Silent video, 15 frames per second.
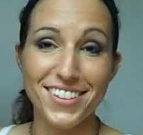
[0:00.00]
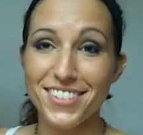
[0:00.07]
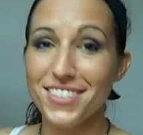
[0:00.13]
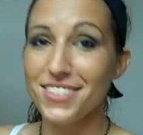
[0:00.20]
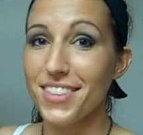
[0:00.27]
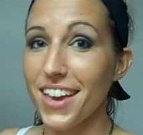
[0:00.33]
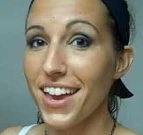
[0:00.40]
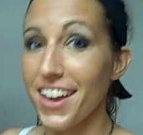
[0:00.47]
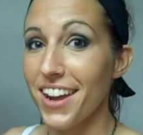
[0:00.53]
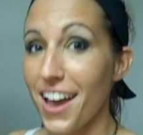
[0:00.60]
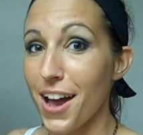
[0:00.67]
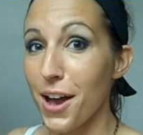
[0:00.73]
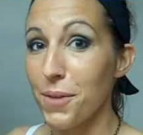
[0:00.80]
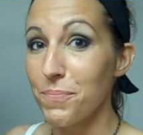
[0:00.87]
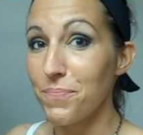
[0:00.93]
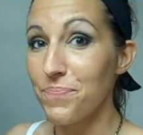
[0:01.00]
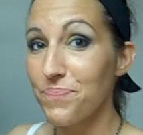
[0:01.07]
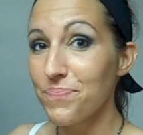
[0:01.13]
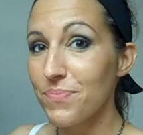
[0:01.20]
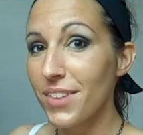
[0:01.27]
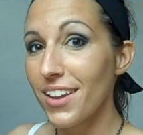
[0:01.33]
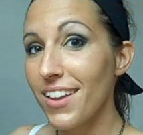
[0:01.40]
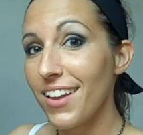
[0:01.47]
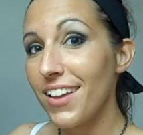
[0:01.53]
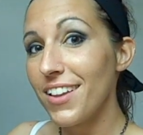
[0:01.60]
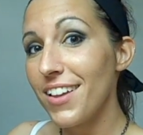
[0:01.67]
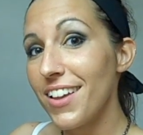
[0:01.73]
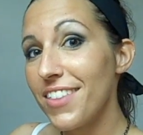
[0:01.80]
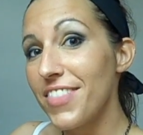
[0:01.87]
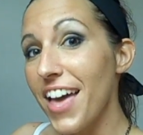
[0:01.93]
is that, um,
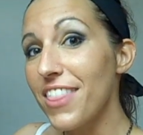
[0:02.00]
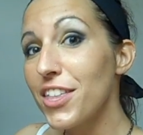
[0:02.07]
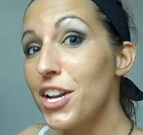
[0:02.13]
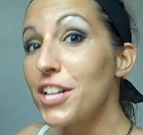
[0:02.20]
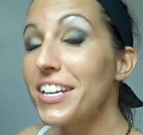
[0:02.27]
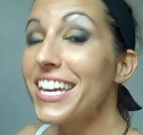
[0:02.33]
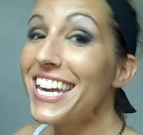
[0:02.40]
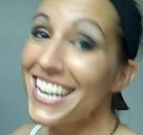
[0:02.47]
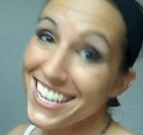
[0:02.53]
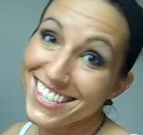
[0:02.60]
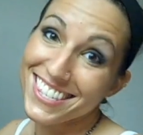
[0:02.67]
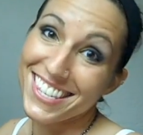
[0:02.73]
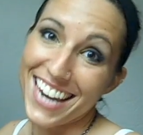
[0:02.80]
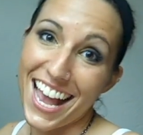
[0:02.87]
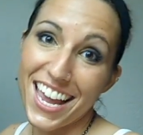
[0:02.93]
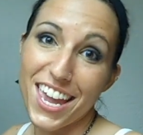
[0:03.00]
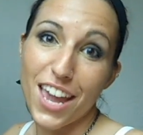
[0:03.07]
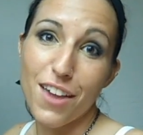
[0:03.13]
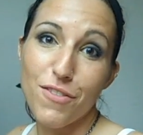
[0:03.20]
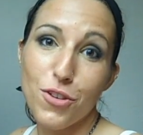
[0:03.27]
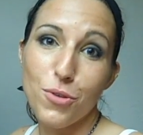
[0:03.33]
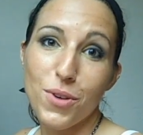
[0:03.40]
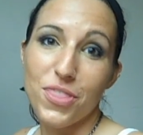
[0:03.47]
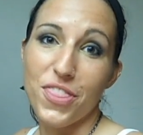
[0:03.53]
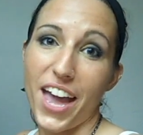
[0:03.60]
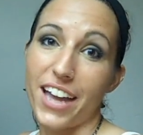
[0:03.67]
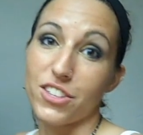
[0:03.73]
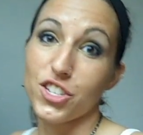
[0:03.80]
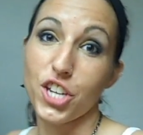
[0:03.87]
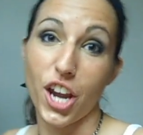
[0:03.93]
that little kiss that I gave you with
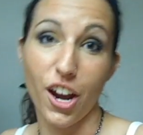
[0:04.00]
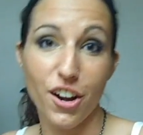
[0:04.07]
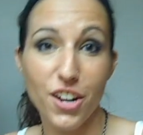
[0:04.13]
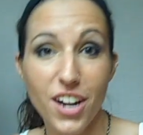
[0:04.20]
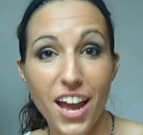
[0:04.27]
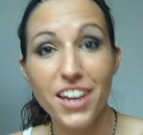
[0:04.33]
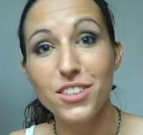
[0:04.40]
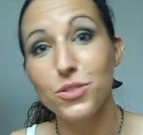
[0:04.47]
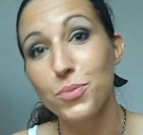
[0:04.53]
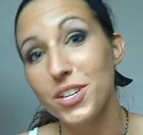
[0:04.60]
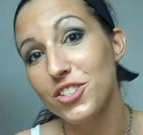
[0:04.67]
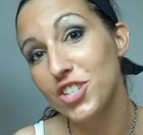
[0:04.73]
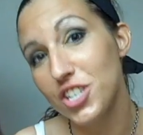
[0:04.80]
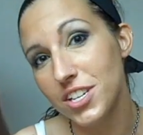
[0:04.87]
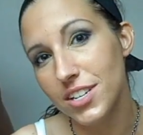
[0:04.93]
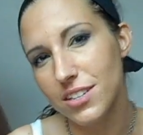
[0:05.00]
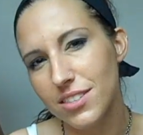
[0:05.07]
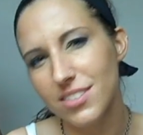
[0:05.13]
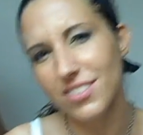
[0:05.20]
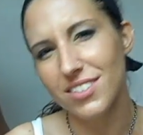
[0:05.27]
that chair tonight, sweet cheeks,